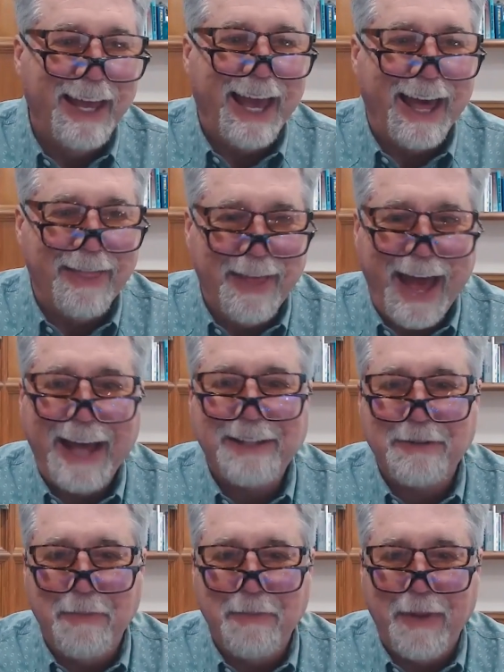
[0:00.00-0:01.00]
And
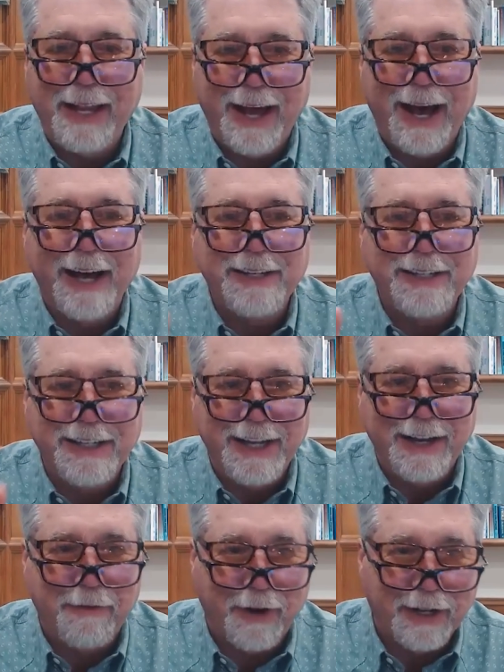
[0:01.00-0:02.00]
that's made us
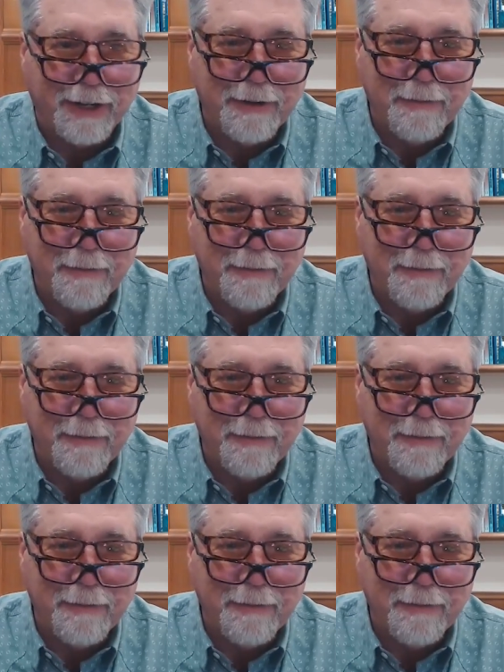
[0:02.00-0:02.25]
different.